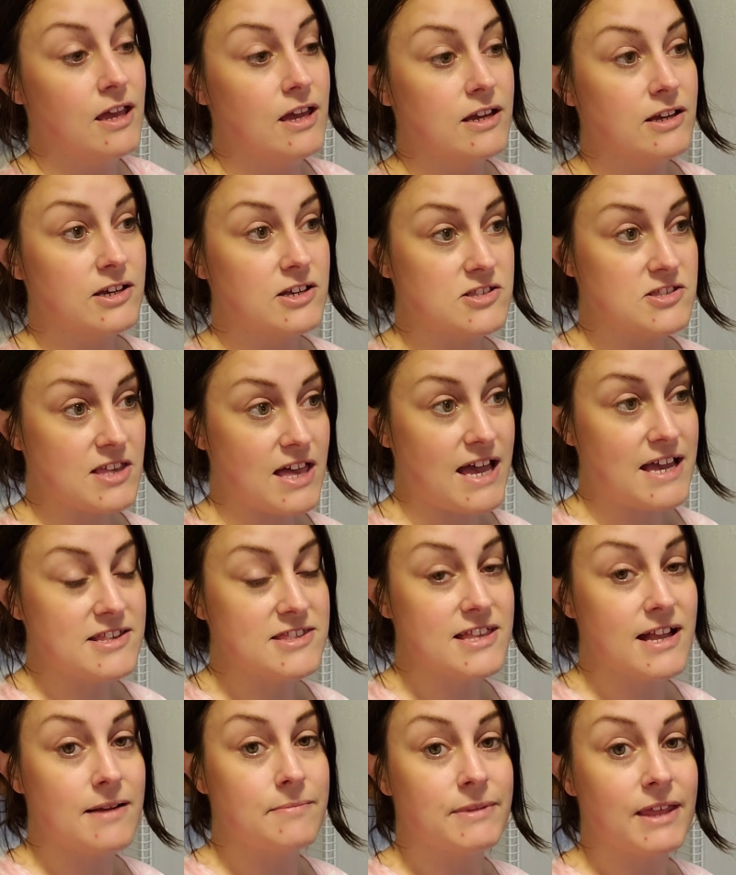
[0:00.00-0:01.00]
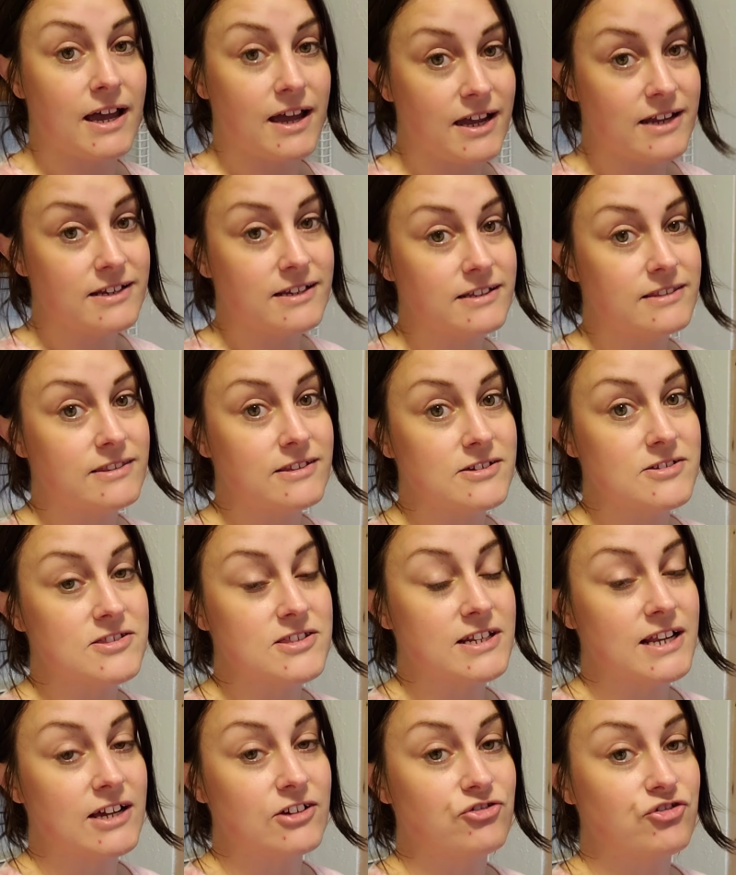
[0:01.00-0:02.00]
Because last time that I did this,
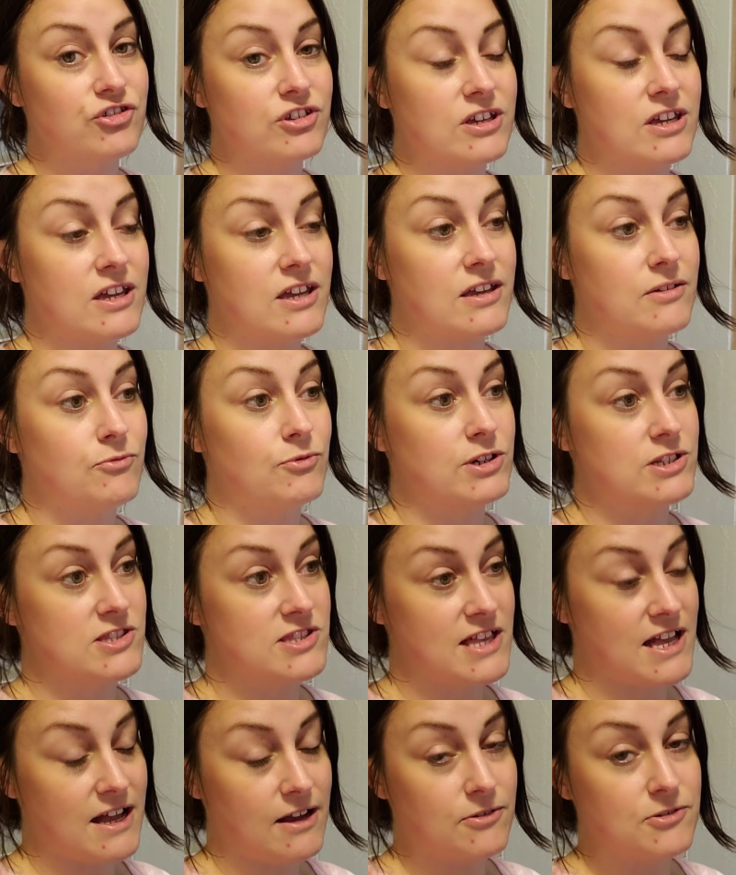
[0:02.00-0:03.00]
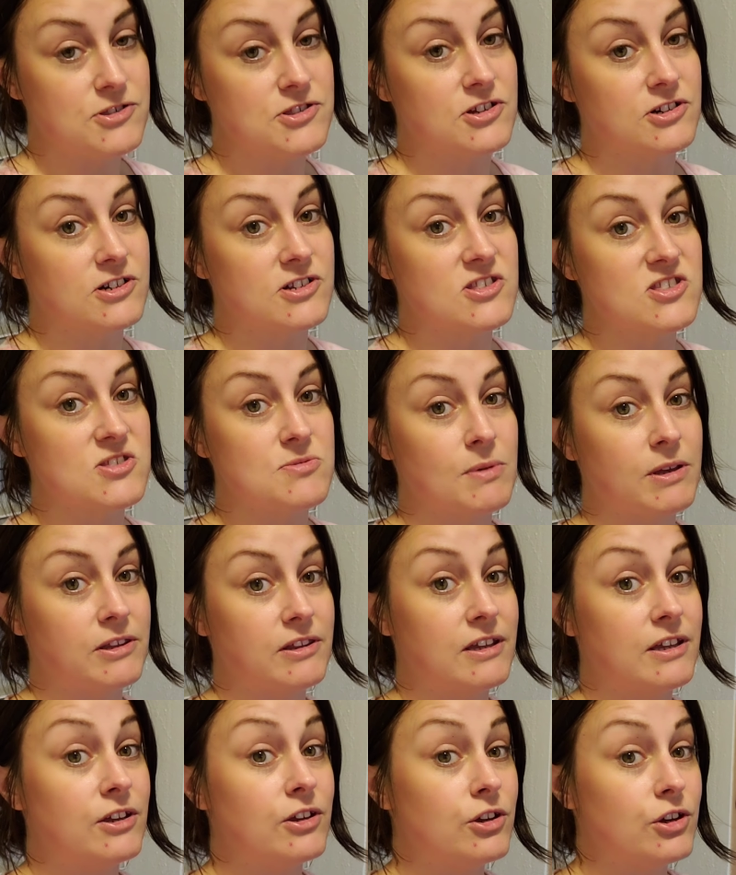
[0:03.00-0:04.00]
it actually, once the house started
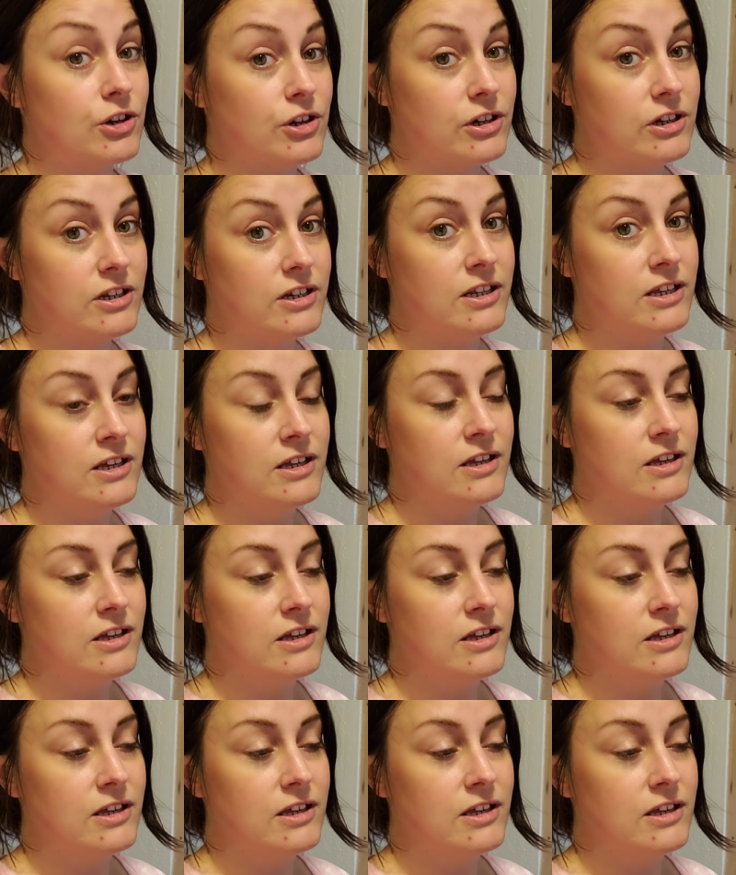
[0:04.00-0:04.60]
smelling good,